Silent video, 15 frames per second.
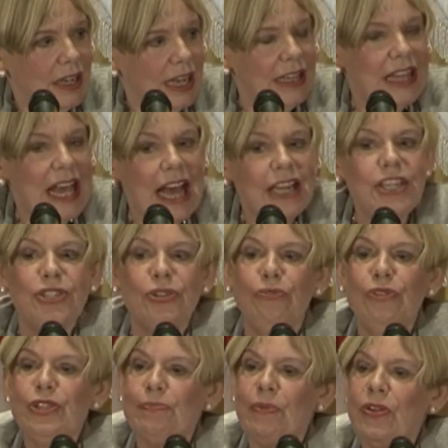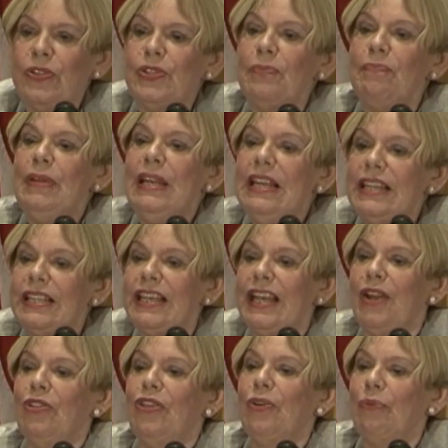And that is a
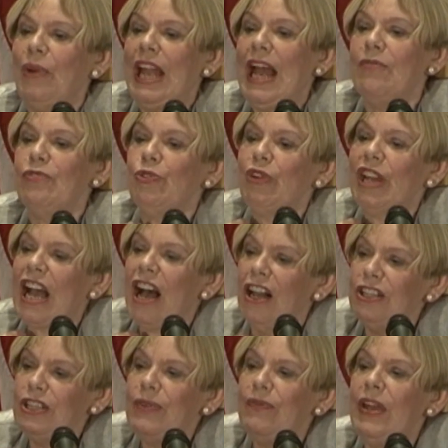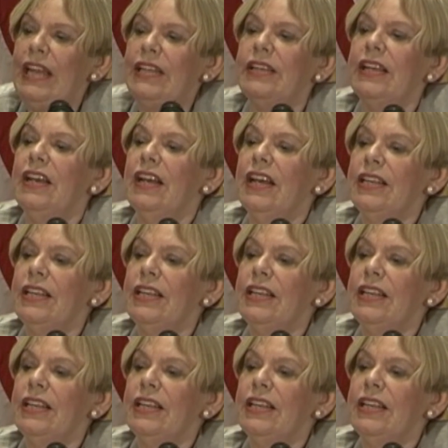responsibility that we have to cultivate